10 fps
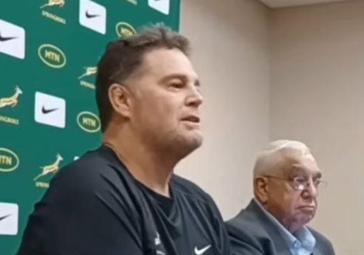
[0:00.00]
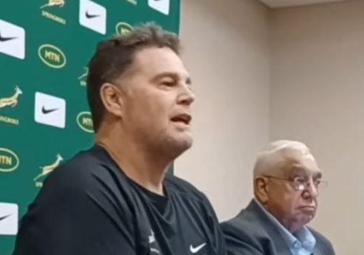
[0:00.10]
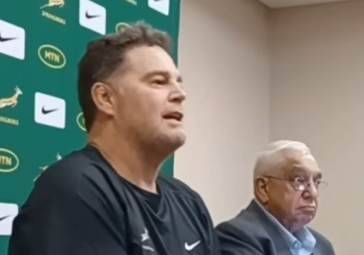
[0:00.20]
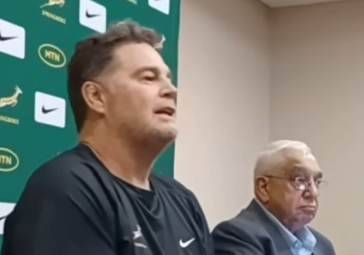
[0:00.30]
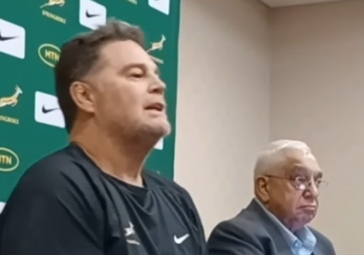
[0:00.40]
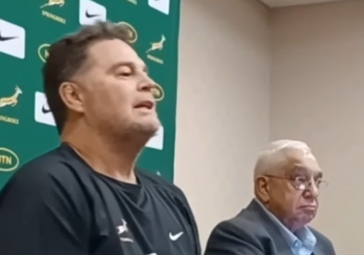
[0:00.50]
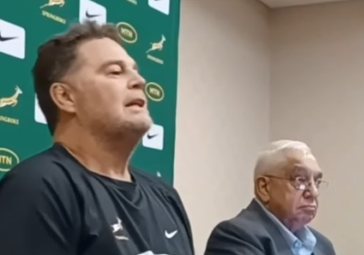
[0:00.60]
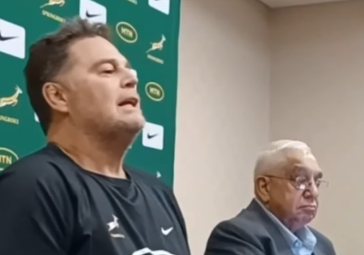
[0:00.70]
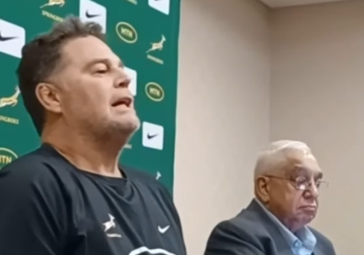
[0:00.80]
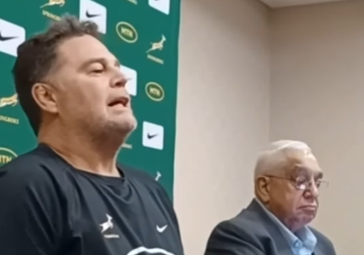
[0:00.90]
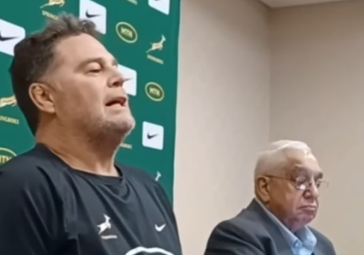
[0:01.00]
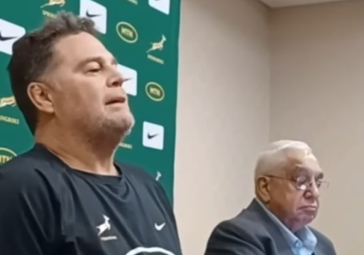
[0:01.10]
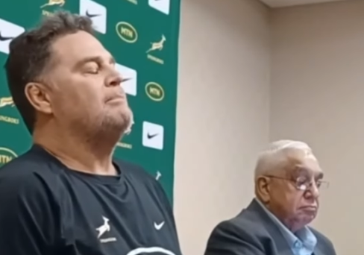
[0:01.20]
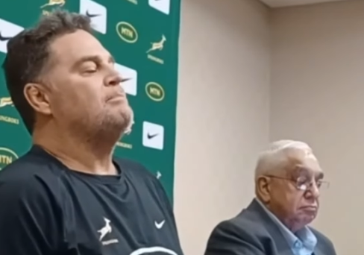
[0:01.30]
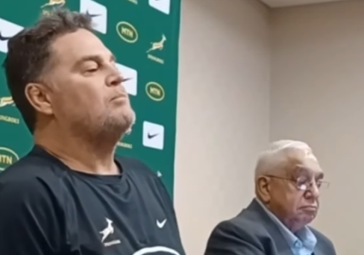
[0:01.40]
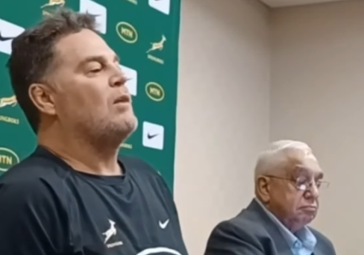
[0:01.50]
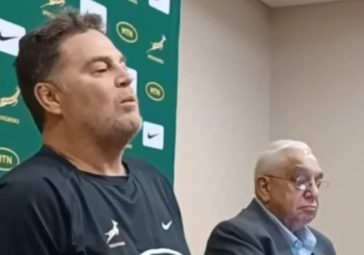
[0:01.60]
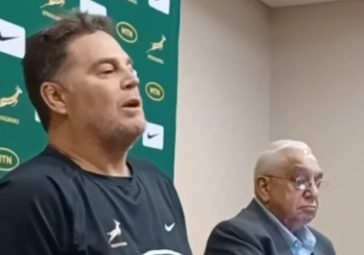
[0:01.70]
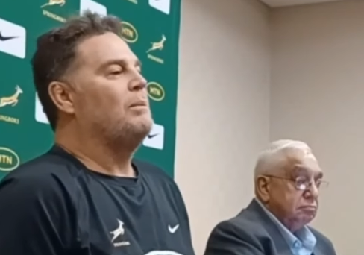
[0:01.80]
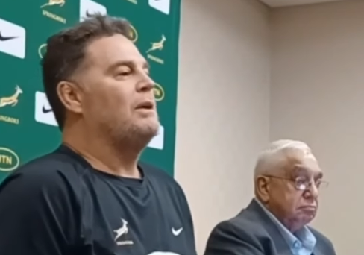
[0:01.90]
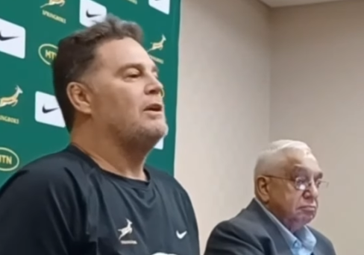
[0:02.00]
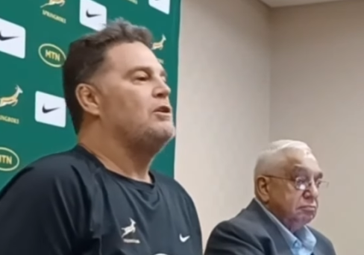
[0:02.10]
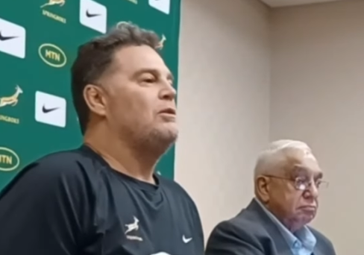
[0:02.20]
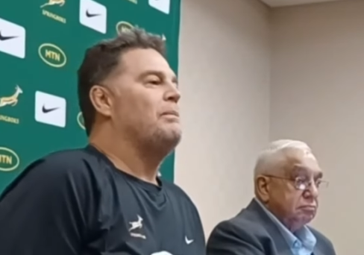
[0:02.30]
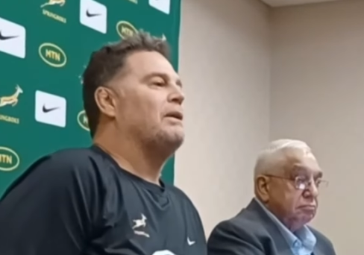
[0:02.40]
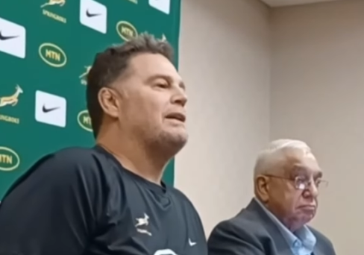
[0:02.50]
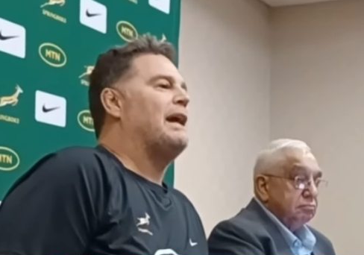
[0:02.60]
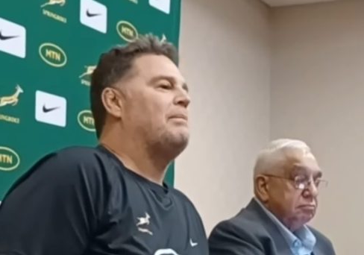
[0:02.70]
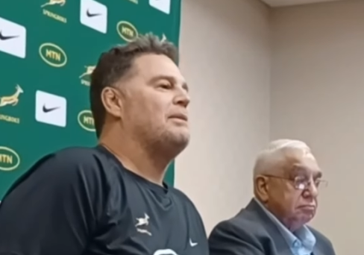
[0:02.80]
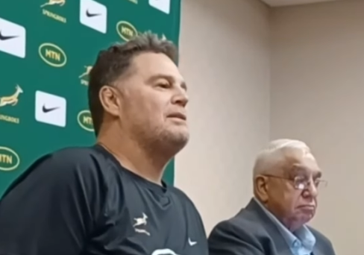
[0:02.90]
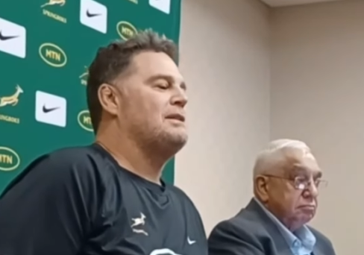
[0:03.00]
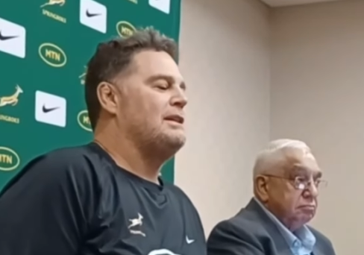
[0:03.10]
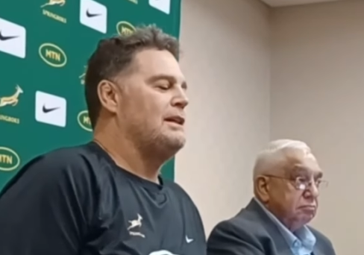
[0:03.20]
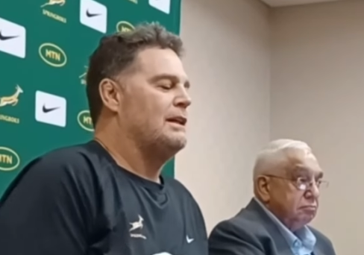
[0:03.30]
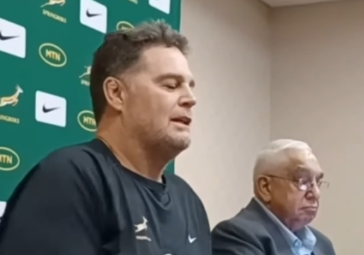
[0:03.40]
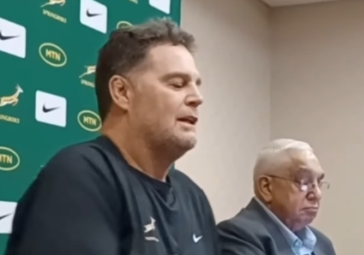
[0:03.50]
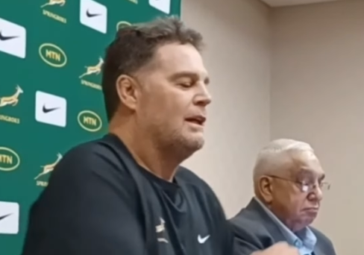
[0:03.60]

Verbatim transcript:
Speaker 1: there? Um, what are we going to do about captaincy?